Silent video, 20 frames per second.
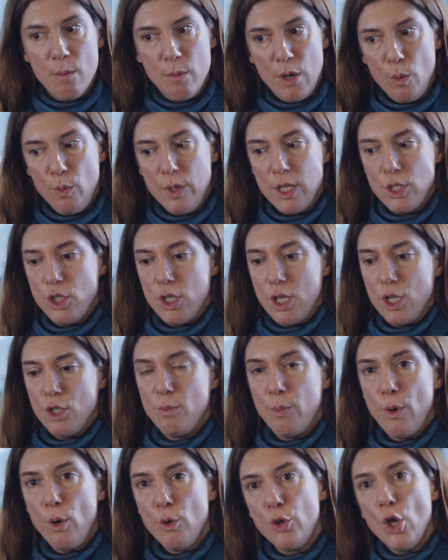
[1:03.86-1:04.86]
by which
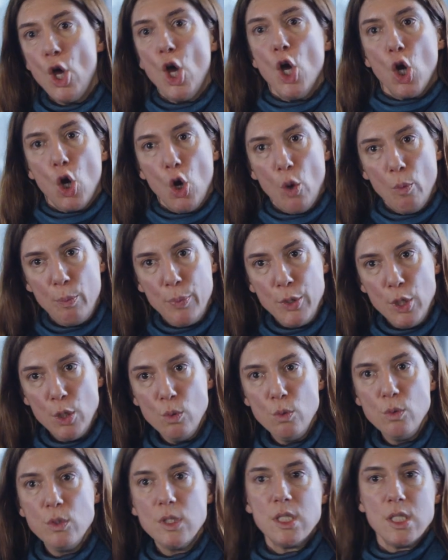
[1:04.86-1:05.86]
it both
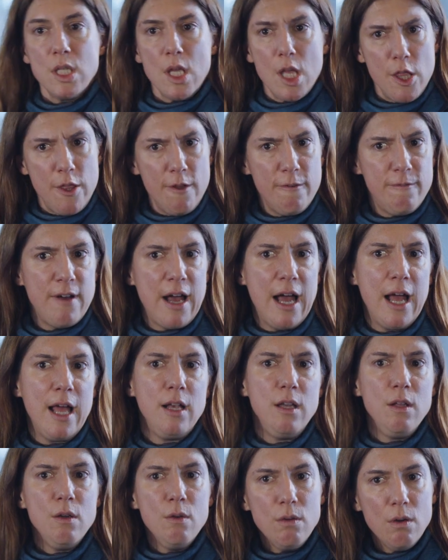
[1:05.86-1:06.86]
computes the
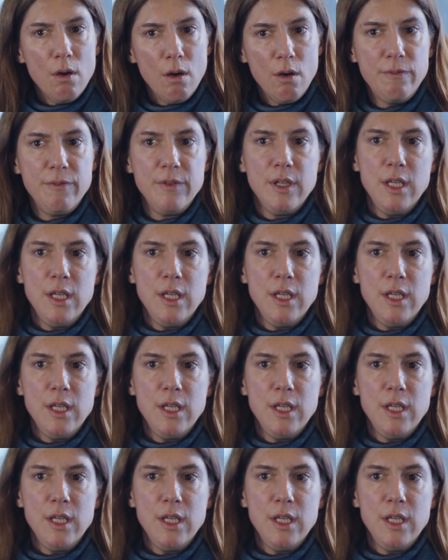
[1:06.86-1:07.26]
value of